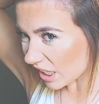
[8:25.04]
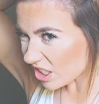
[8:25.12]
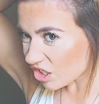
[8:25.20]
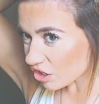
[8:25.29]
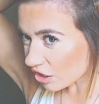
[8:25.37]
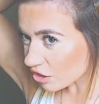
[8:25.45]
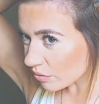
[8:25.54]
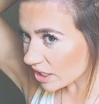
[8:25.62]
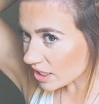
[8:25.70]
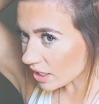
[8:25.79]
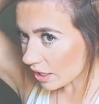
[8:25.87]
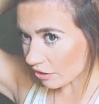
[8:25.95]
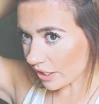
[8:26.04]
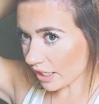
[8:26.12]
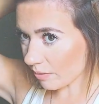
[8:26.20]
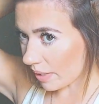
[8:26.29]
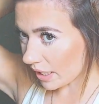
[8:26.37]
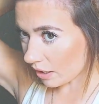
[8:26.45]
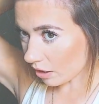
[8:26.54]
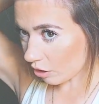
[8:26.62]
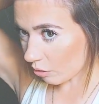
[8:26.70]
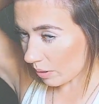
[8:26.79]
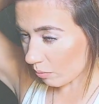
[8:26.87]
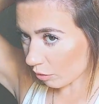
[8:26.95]
just started doing this the other day to make it a
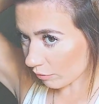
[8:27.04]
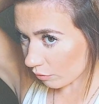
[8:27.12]
little bit more